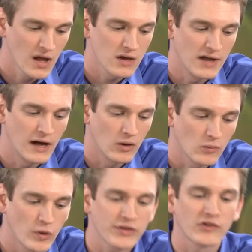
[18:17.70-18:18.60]
Now,
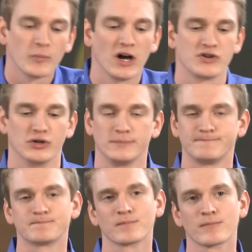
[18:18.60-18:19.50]
with this module,
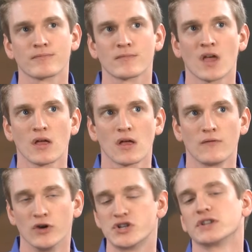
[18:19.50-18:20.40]

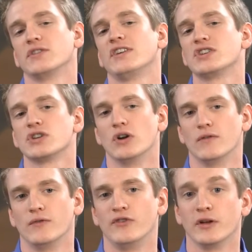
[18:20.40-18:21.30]
virtualization
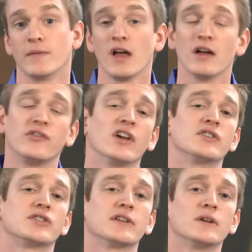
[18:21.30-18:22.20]
overview,
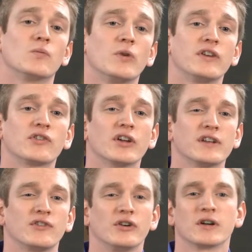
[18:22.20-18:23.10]
essentially, we're just going to
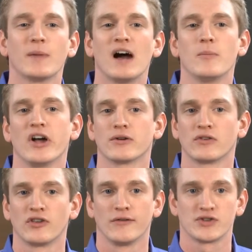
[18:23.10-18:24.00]
talk about
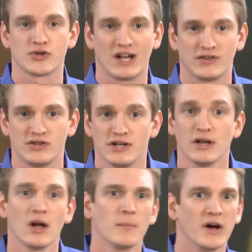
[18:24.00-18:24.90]
Microsoft's strategy,
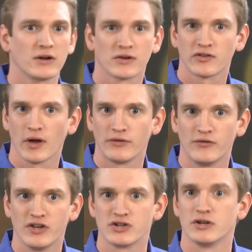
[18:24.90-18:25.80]
Microsoft's
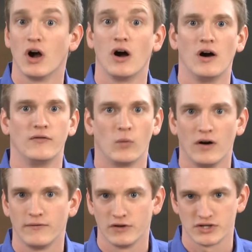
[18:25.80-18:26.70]
vision of
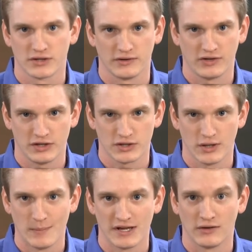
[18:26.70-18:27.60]
what
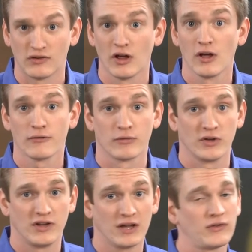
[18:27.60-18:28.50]
virtualization means, from the
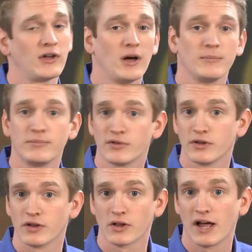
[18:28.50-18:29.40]
desktop to
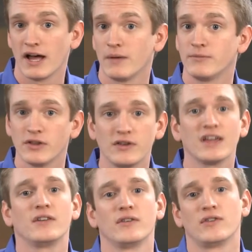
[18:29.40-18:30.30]
the cloud to the
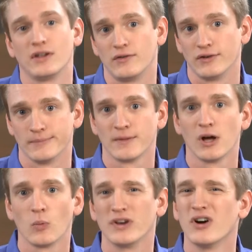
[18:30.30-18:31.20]
data center.
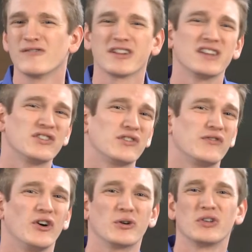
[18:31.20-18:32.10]
We don't really just
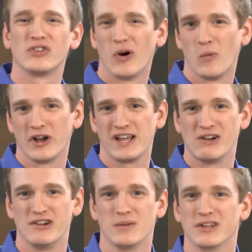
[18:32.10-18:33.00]
focus on one
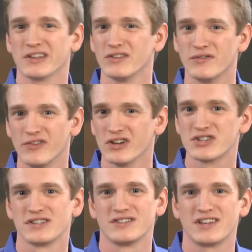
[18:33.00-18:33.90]
area because
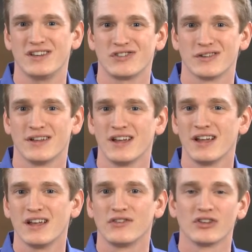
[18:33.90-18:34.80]
virtualization,
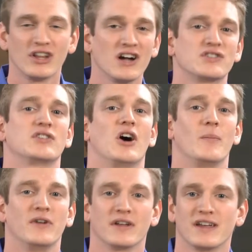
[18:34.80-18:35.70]
it's a large
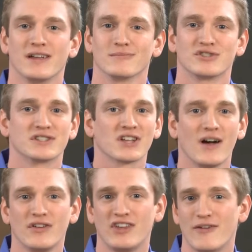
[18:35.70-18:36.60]
topic. It just
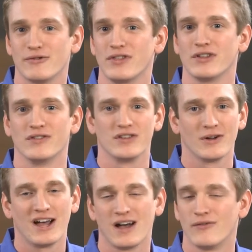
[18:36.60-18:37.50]
covers everything that you
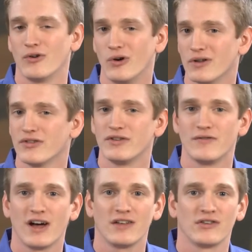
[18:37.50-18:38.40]
have, all of the
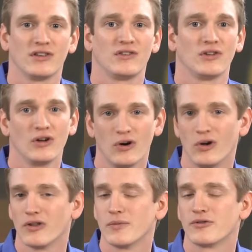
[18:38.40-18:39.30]
devices,
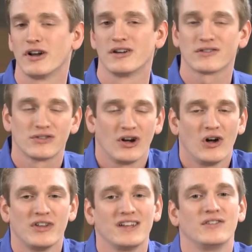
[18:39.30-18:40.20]
all of the products, your whole
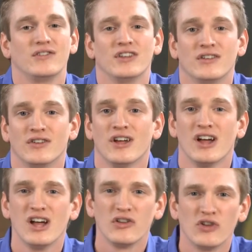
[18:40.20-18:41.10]
data center.
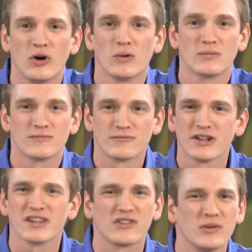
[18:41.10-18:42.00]
So
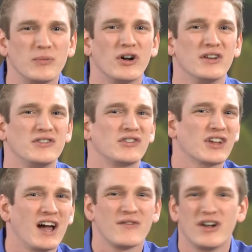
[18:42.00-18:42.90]
really it's important just to
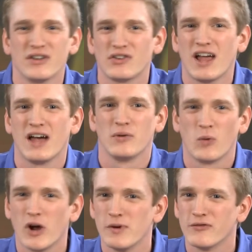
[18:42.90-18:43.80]
kind of understand
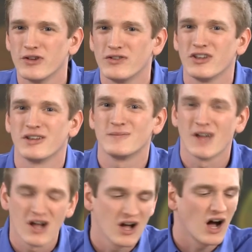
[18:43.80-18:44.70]
where we fit in,
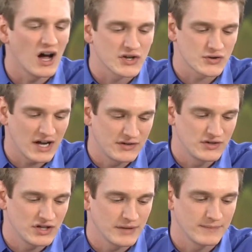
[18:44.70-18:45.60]
our
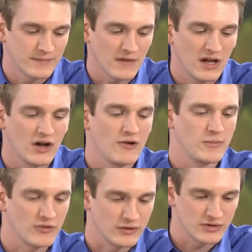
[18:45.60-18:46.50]
strategy, and our
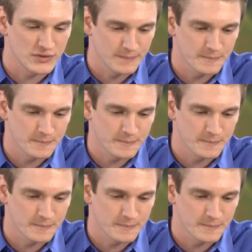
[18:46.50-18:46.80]
approach.